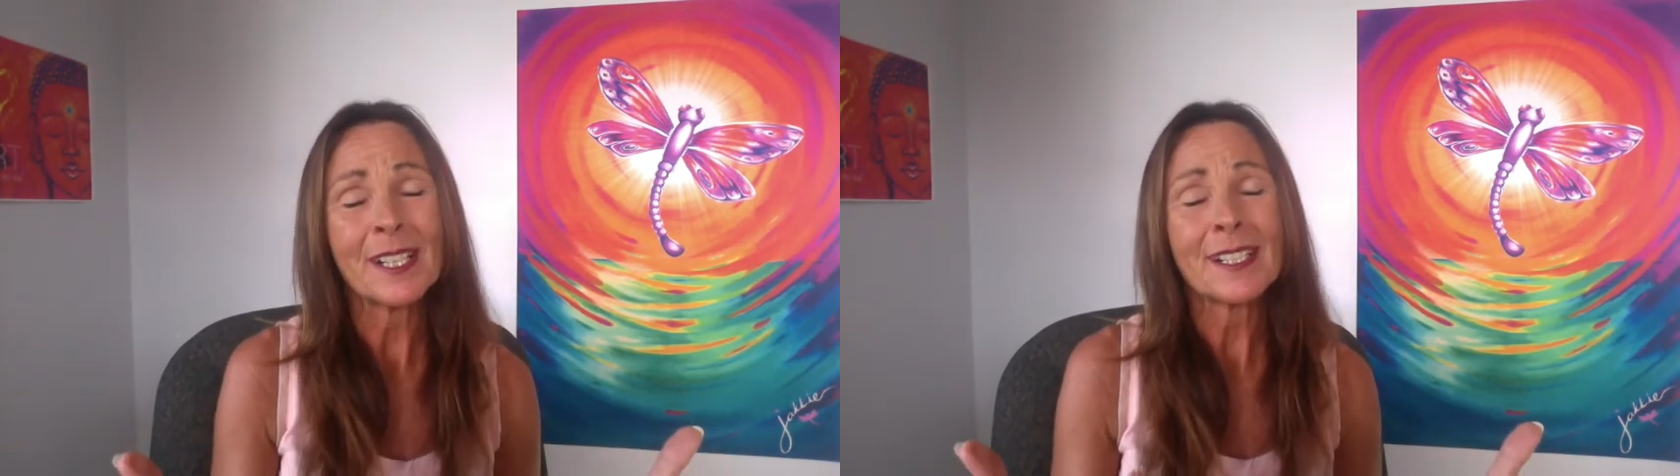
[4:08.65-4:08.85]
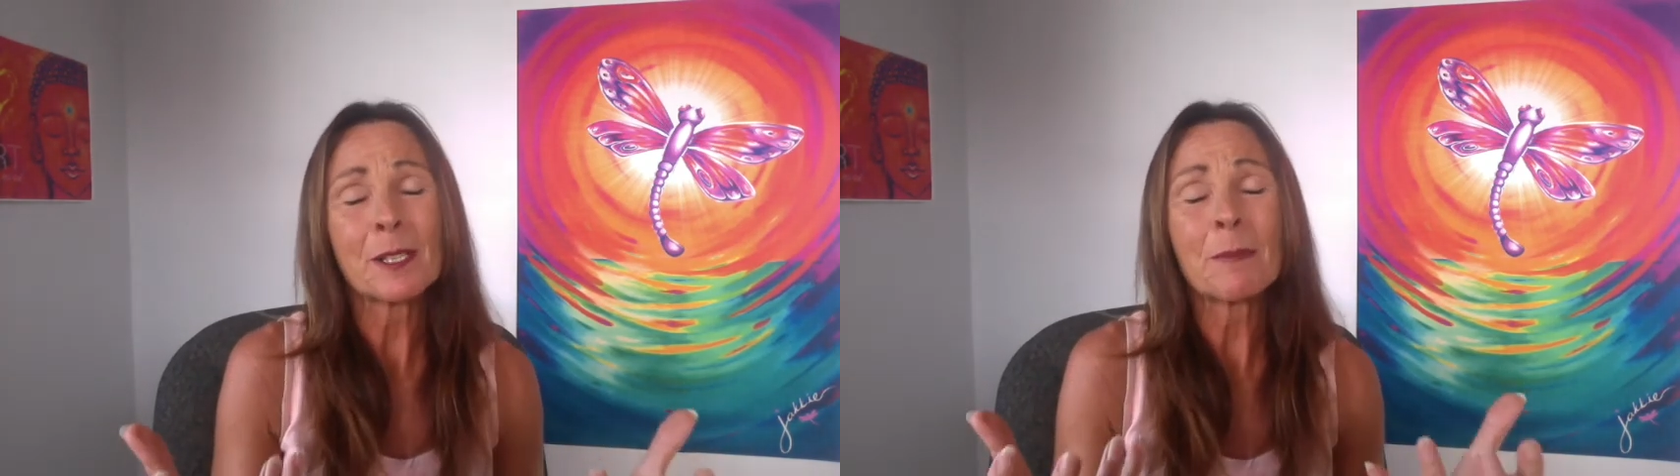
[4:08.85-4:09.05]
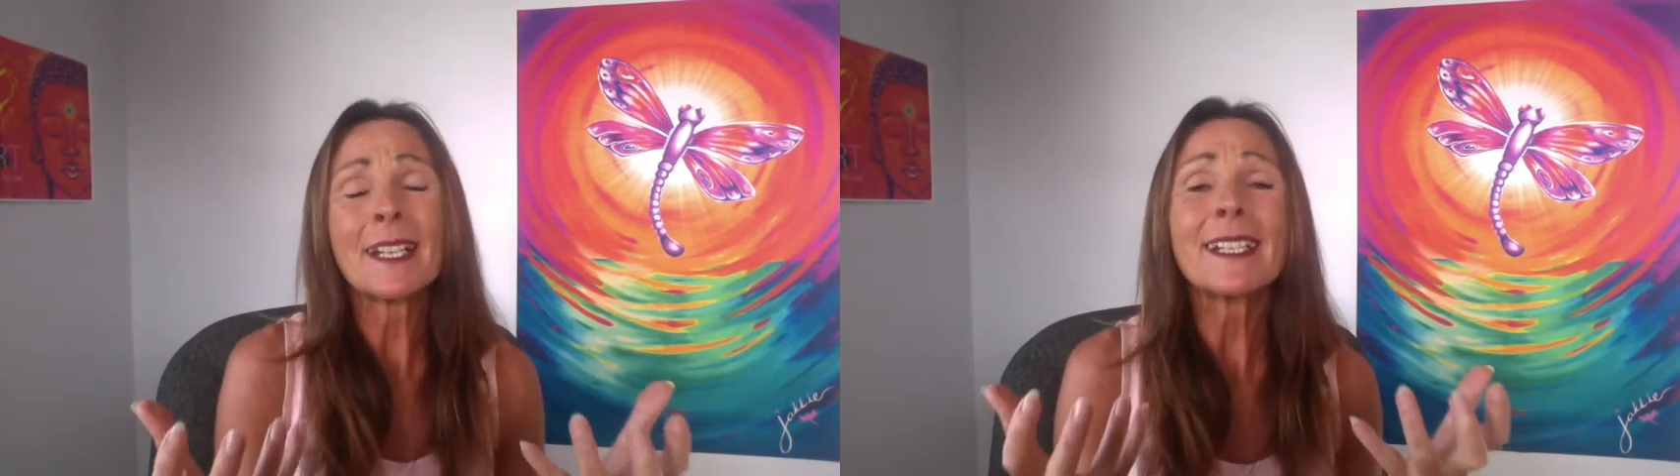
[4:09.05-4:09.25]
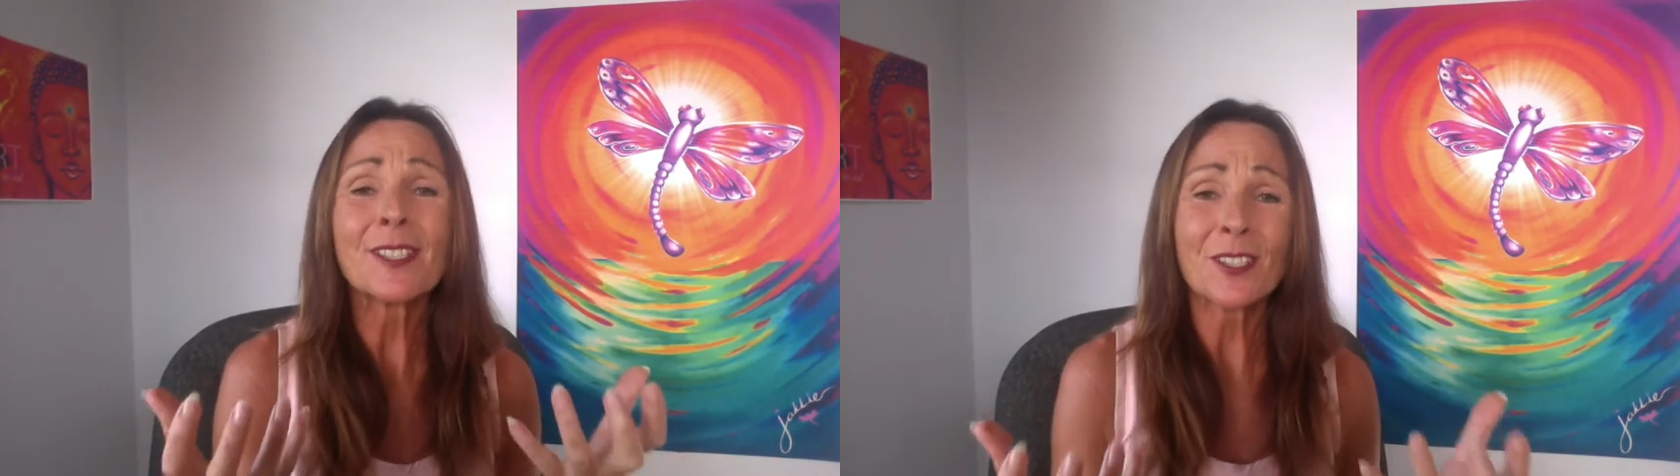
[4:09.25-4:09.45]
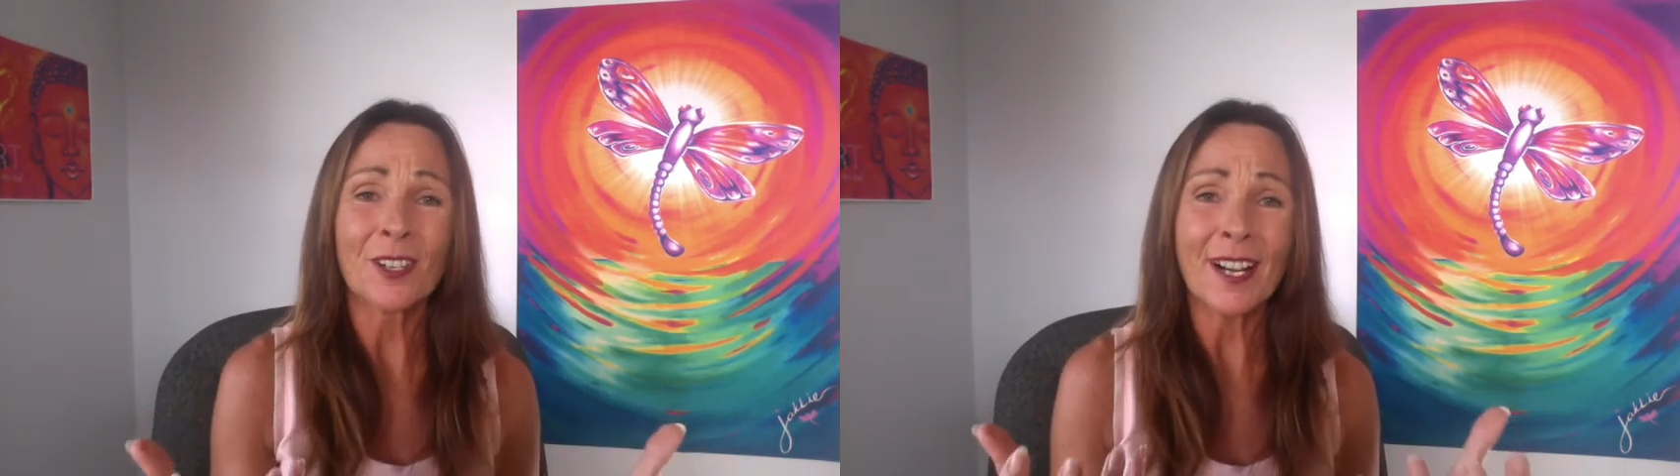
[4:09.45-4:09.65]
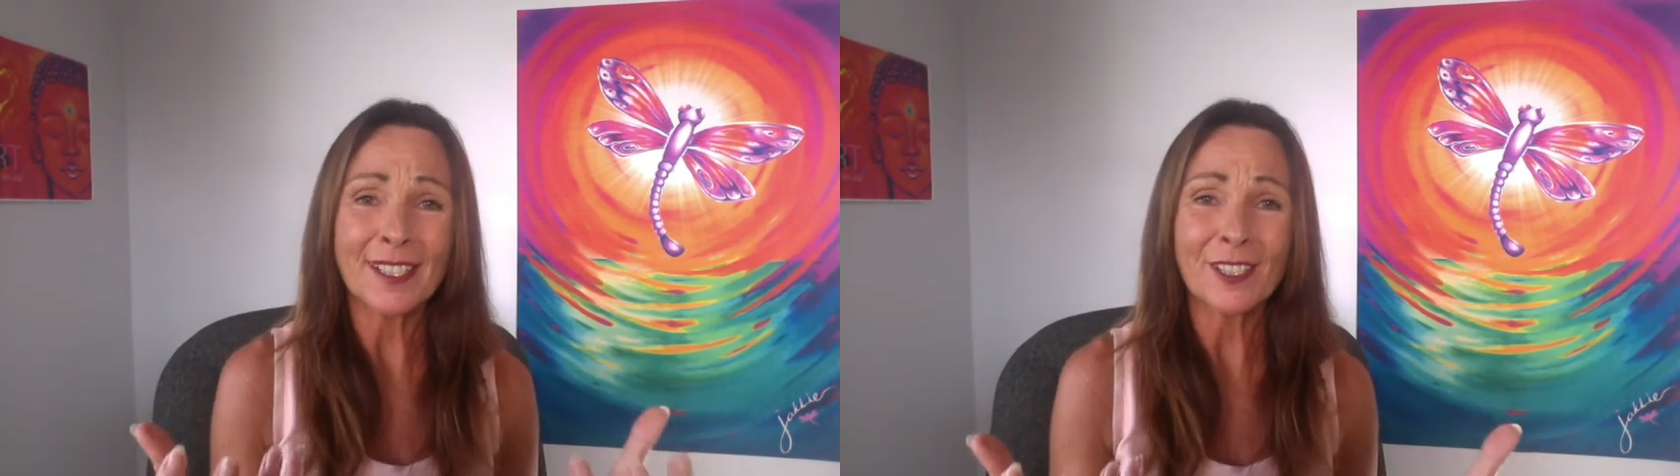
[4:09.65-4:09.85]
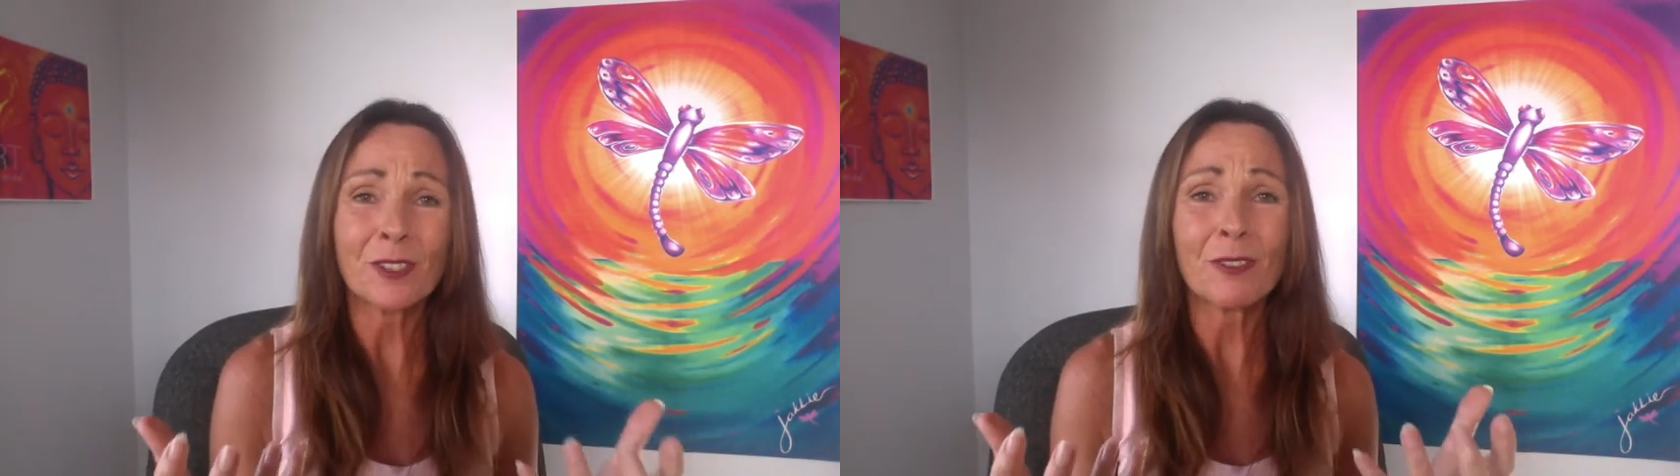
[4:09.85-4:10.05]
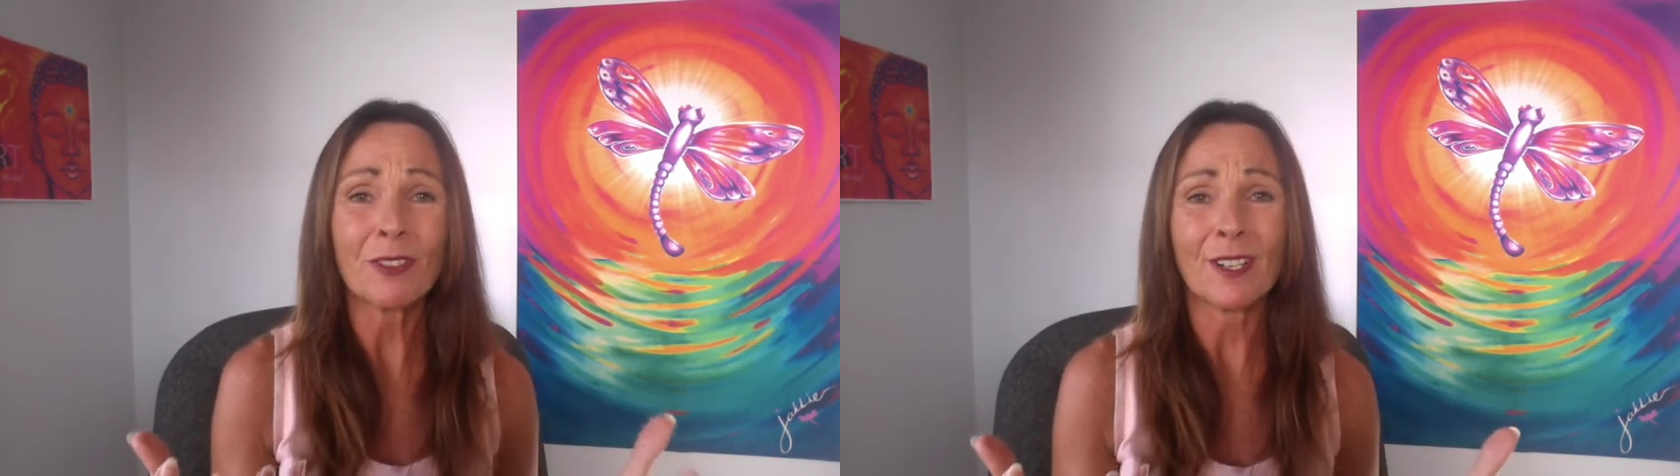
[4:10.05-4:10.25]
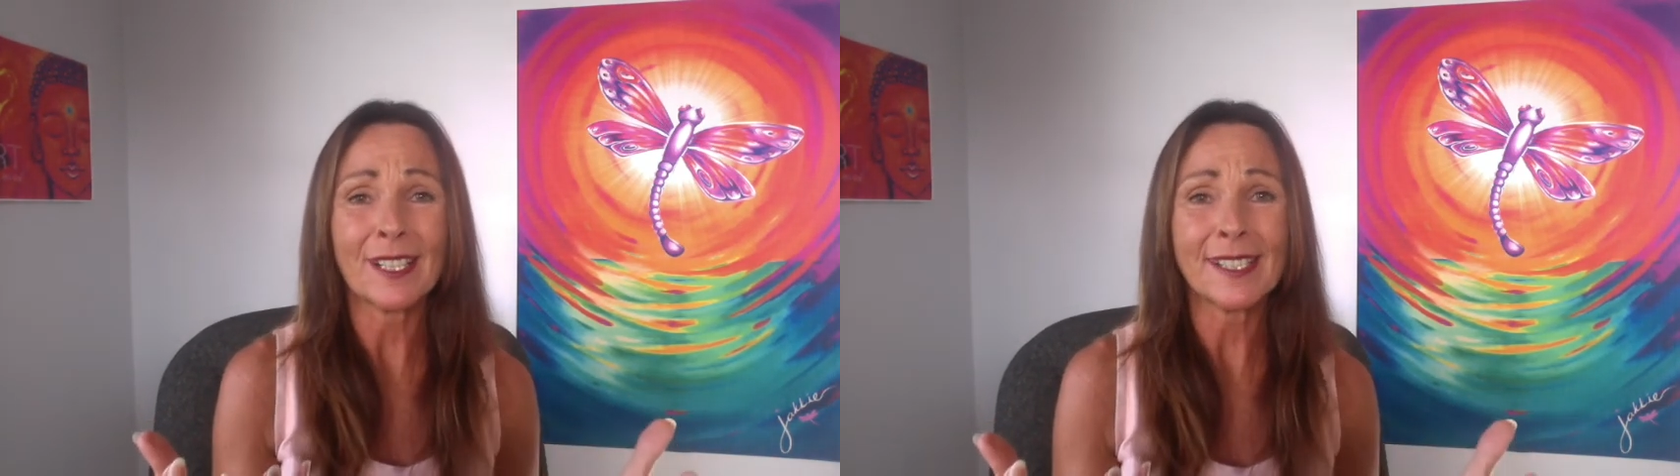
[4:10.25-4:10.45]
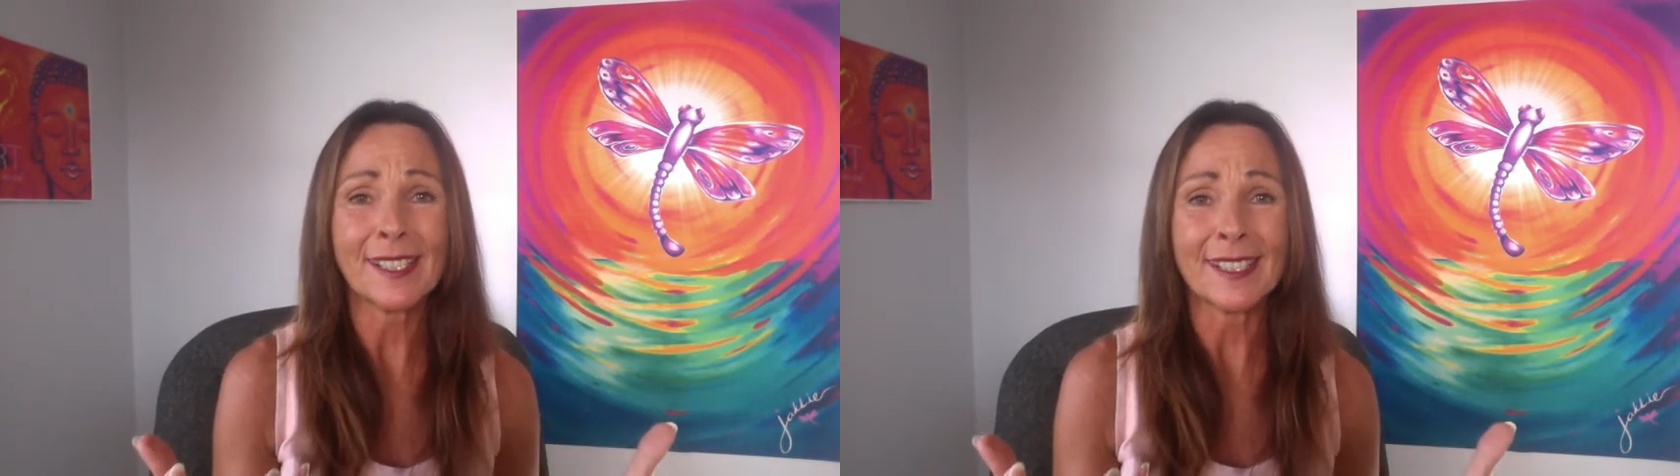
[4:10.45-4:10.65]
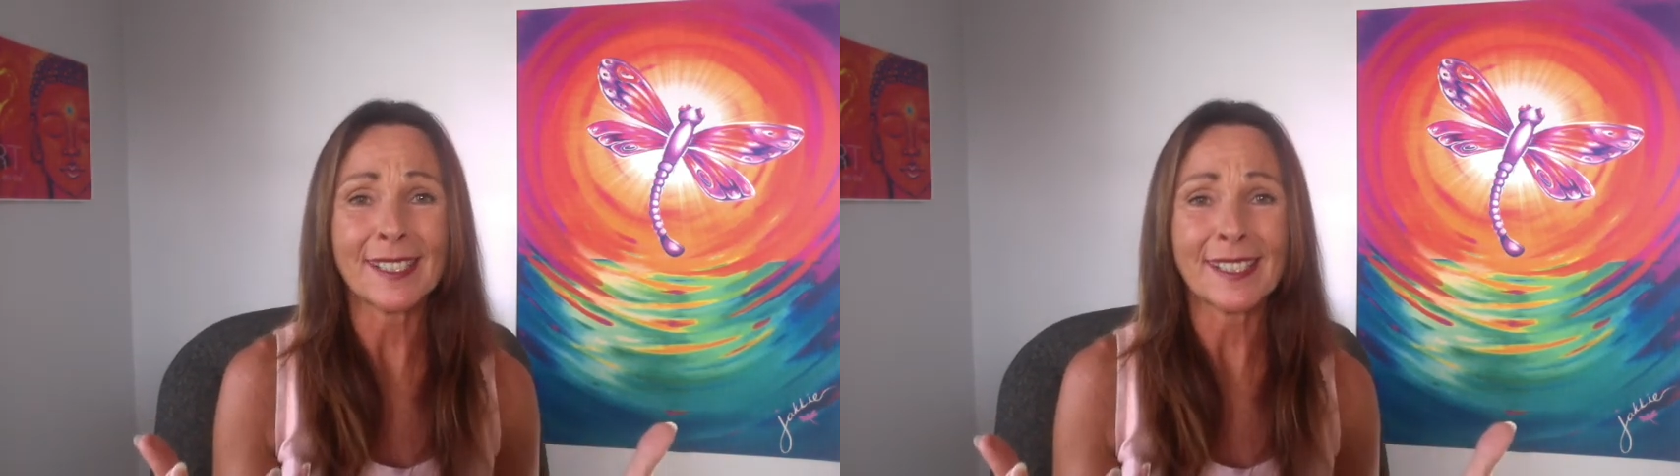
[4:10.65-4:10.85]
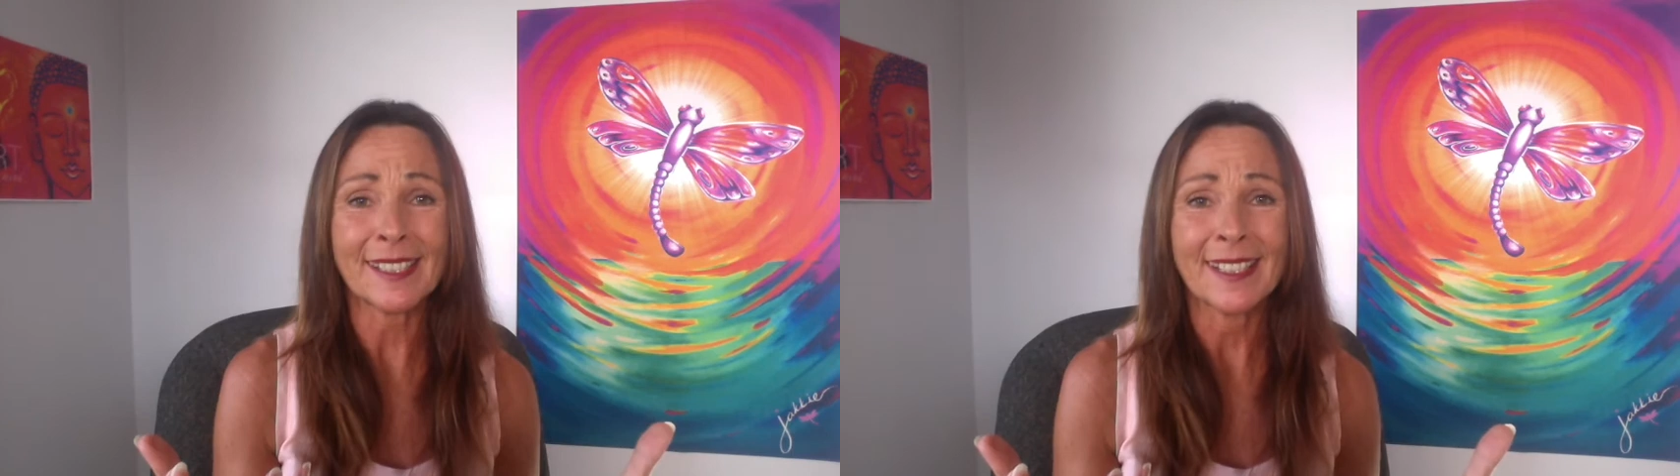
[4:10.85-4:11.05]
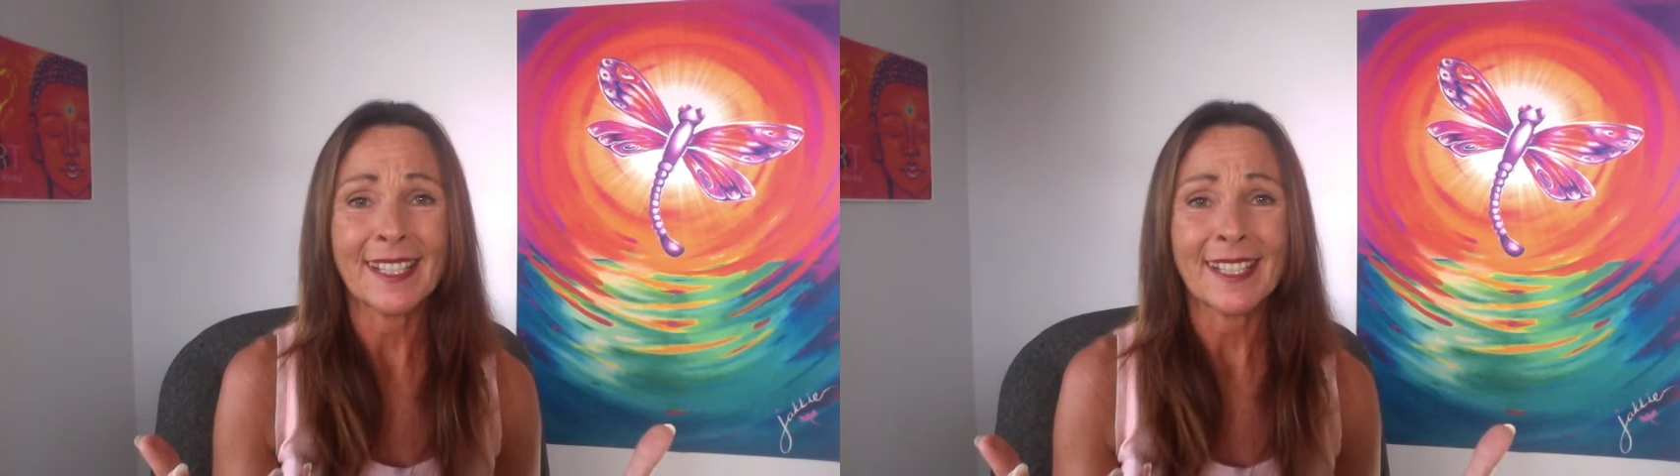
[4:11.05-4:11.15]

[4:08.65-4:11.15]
So please trust your crisis.